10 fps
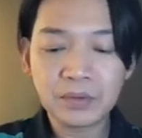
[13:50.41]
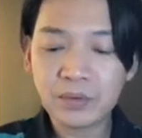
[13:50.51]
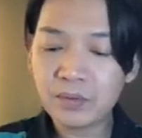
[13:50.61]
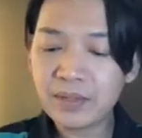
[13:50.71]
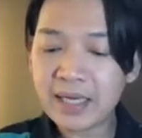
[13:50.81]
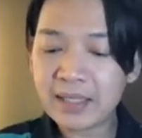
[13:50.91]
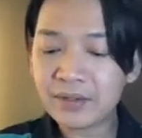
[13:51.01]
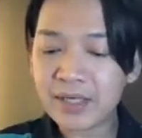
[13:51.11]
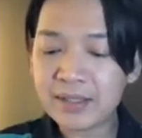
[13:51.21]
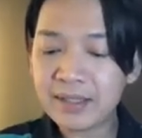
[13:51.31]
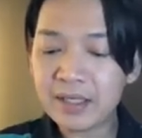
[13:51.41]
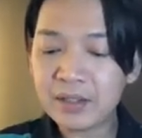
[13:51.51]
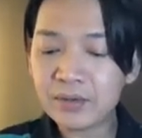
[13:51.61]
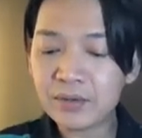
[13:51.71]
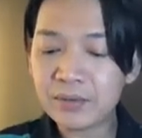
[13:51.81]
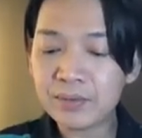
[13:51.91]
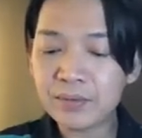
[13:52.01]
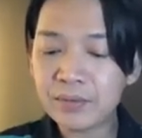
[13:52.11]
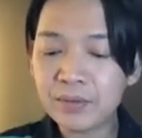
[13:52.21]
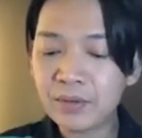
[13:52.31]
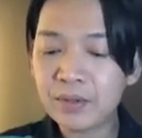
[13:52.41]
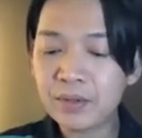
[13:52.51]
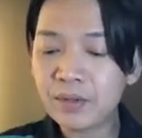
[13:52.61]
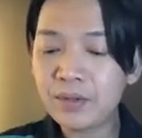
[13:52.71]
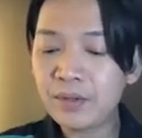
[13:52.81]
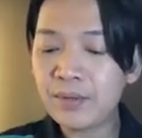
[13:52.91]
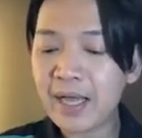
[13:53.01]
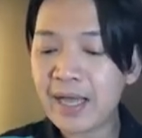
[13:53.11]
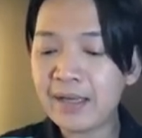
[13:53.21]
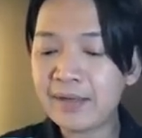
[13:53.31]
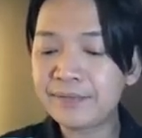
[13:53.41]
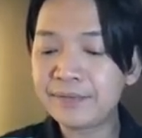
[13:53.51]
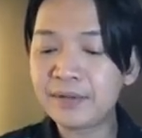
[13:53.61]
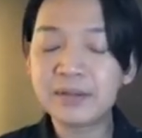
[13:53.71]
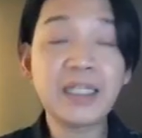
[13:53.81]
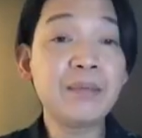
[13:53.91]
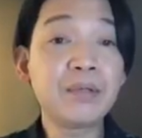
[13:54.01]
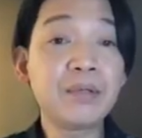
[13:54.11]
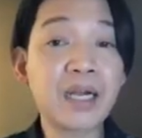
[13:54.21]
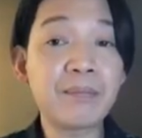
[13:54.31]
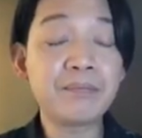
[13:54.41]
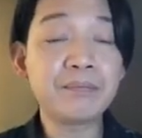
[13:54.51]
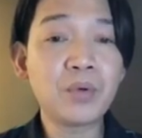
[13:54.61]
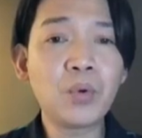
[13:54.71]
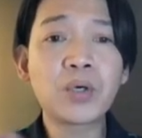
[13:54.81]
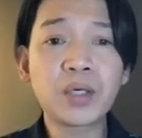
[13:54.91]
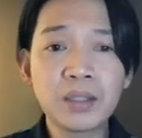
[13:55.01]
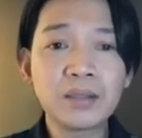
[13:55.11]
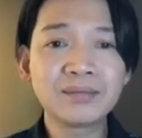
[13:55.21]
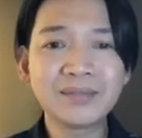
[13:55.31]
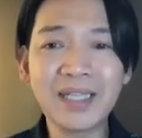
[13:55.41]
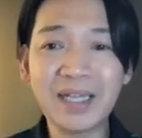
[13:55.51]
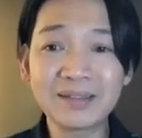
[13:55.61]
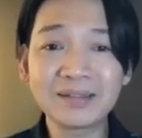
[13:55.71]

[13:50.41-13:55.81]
So that translates to do you have table crab, or yeah,